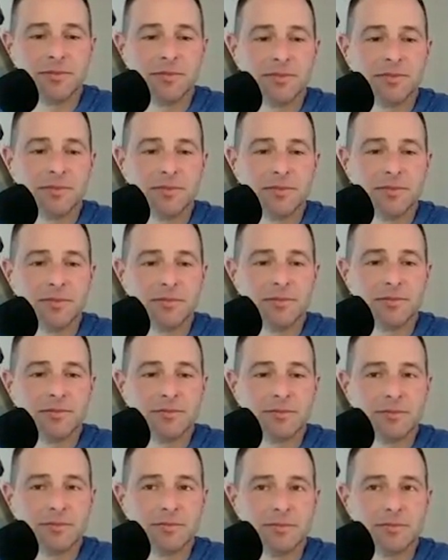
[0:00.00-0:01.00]

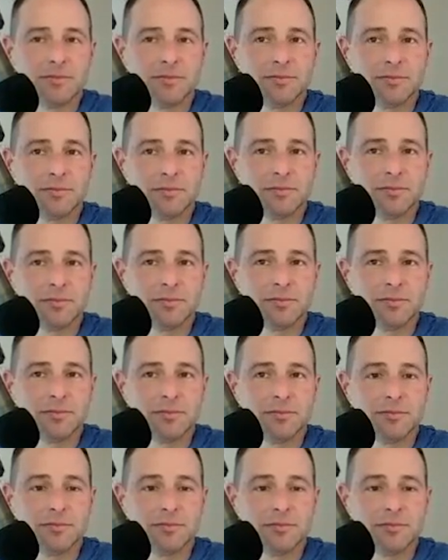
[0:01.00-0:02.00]

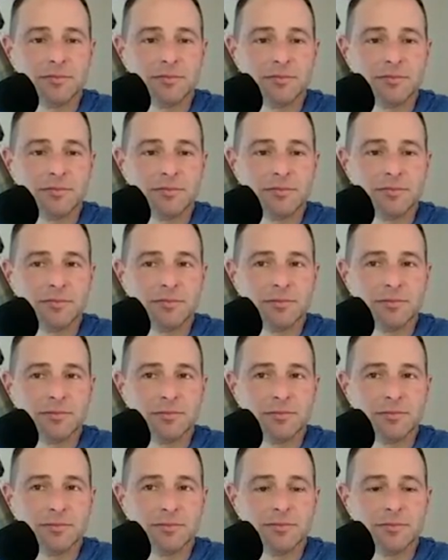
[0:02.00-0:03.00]

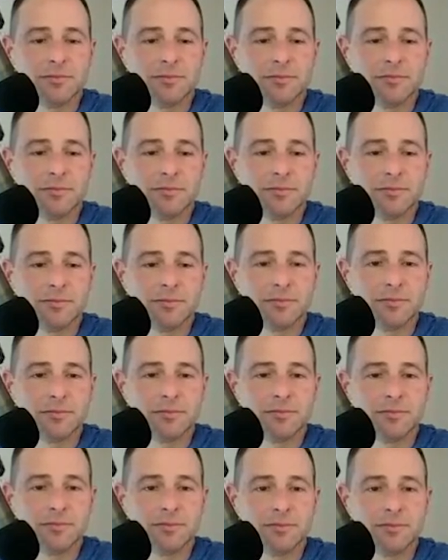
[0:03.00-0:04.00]

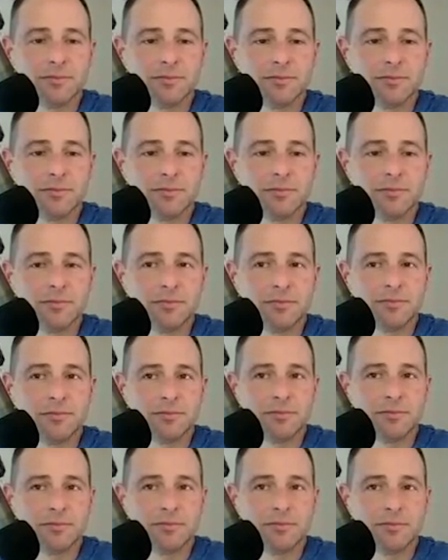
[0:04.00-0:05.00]

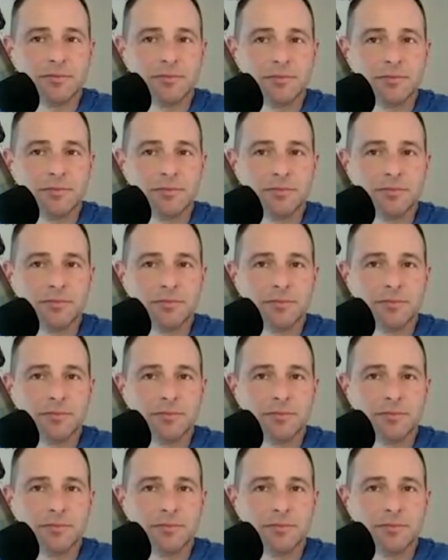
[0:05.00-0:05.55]
[no speech]